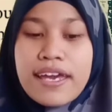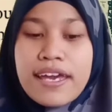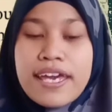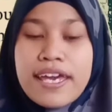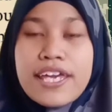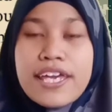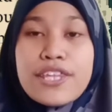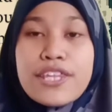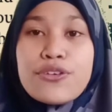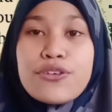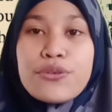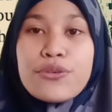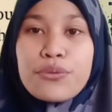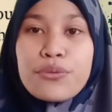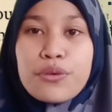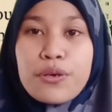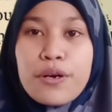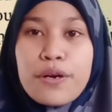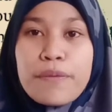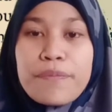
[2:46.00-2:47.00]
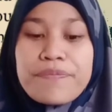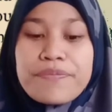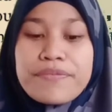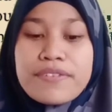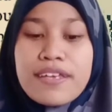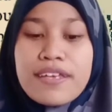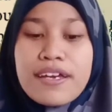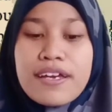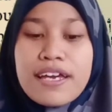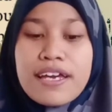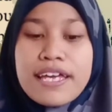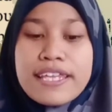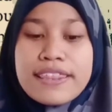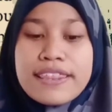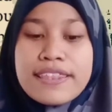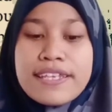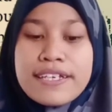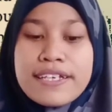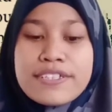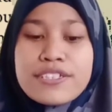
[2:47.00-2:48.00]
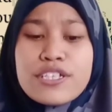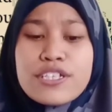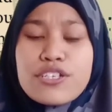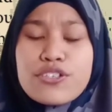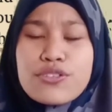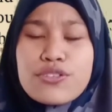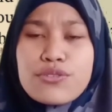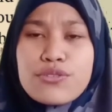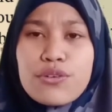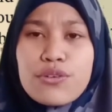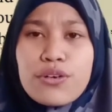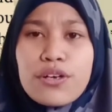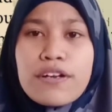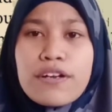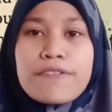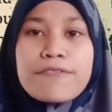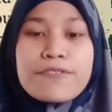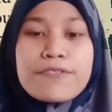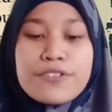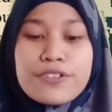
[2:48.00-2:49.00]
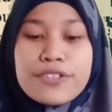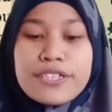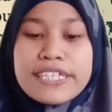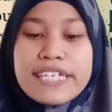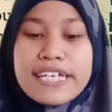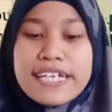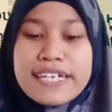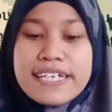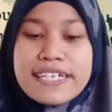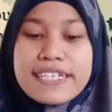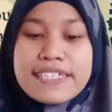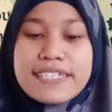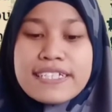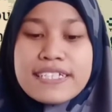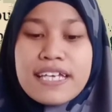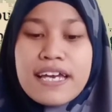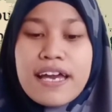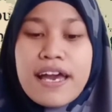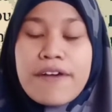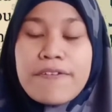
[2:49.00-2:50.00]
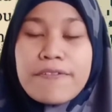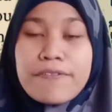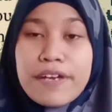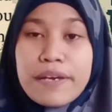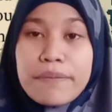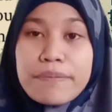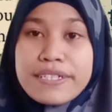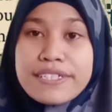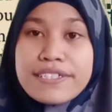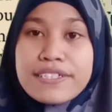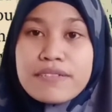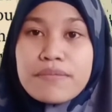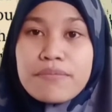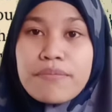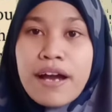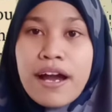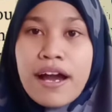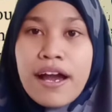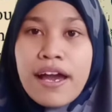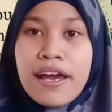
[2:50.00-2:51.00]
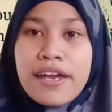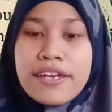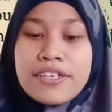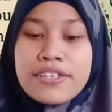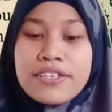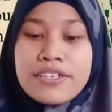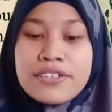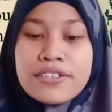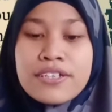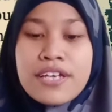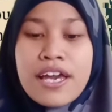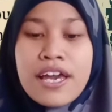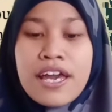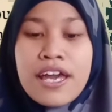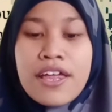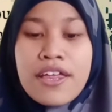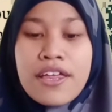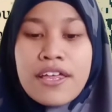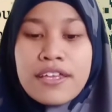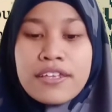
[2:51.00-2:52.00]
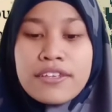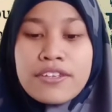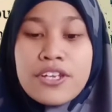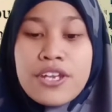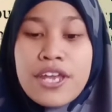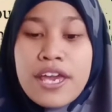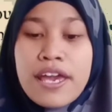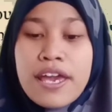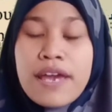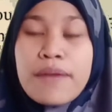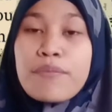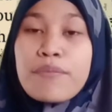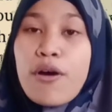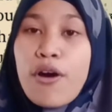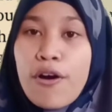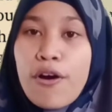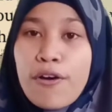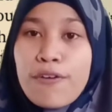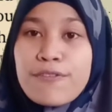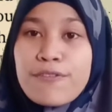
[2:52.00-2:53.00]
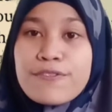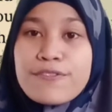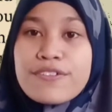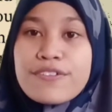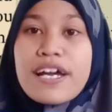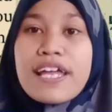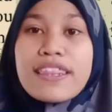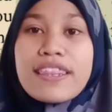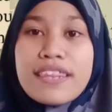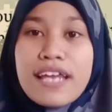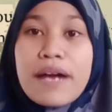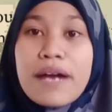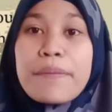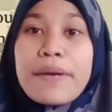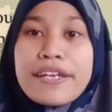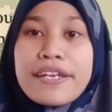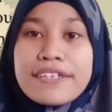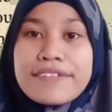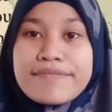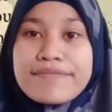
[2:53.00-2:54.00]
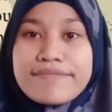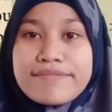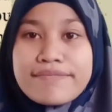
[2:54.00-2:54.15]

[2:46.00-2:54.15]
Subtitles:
In Europe, this sour fruit is famous by the name of tamarind.